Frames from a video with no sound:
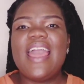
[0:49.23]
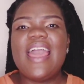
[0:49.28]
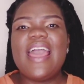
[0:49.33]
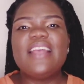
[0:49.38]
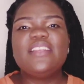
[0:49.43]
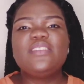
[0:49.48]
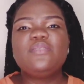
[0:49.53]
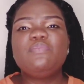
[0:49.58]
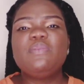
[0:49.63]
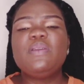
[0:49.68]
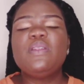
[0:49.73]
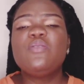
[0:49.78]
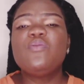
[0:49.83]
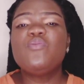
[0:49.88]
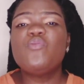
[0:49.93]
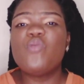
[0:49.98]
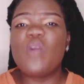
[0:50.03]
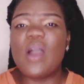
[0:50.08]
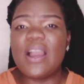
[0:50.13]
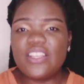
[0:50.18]
has
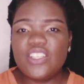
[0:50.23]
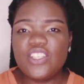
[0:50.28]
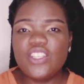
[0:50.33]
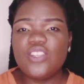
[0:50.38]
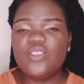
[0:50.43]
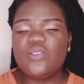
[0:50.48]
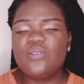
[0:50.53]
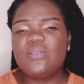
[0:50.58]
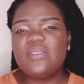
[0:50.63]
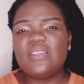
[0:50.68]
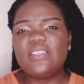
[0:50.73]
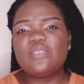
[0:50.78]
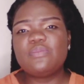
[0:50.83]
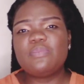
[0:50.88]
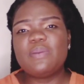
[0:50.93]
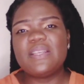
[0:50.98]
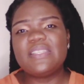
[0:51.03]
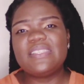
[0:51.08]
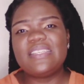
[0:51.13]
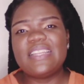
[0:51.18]
been watching you, this
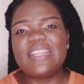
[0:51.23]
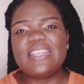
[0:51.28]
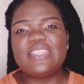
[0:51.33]
person